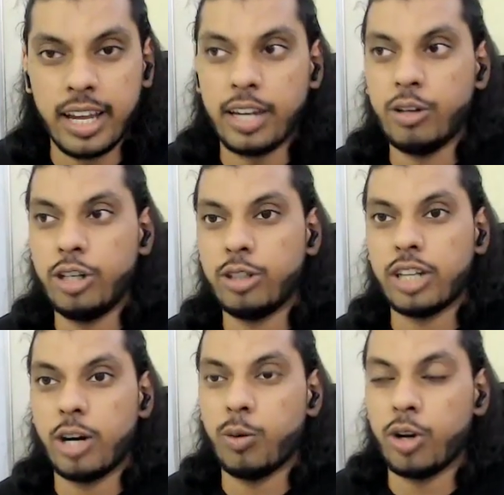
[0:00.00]
And you need to
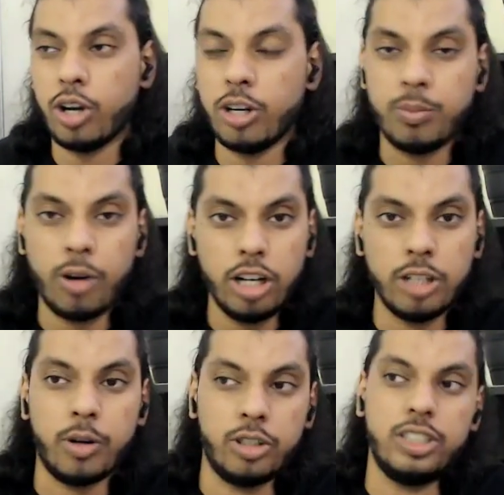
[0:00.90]
start working on your
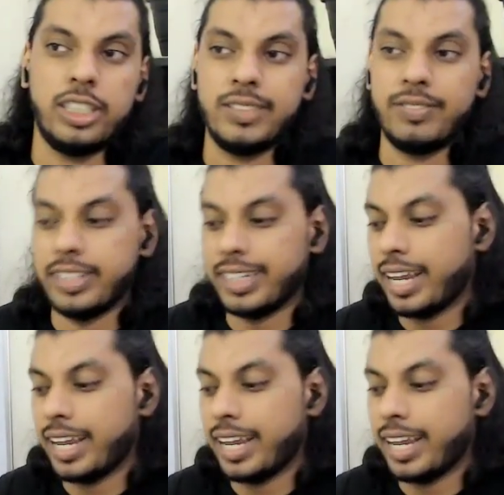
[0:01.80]
product boxes and stuff like that,